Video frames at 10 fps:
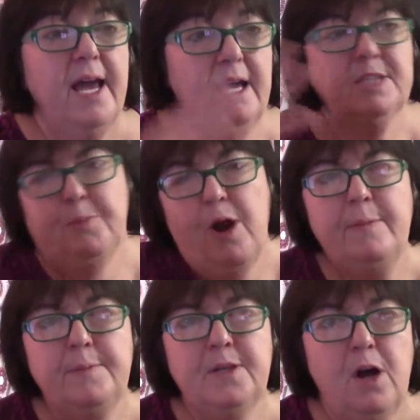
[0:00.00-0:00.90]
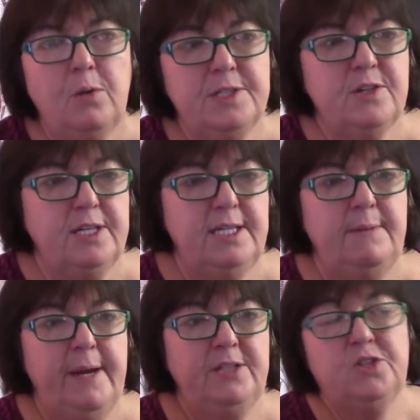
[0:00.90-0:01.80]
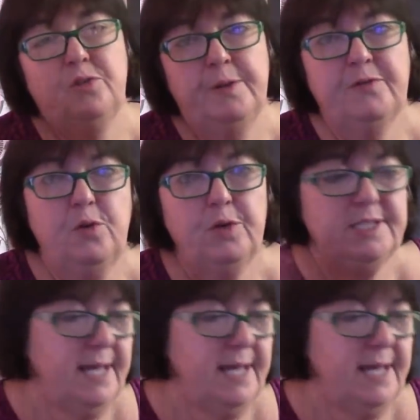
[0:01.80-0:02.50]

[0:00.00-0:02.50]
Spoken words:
and probably always on eBay too, but of course a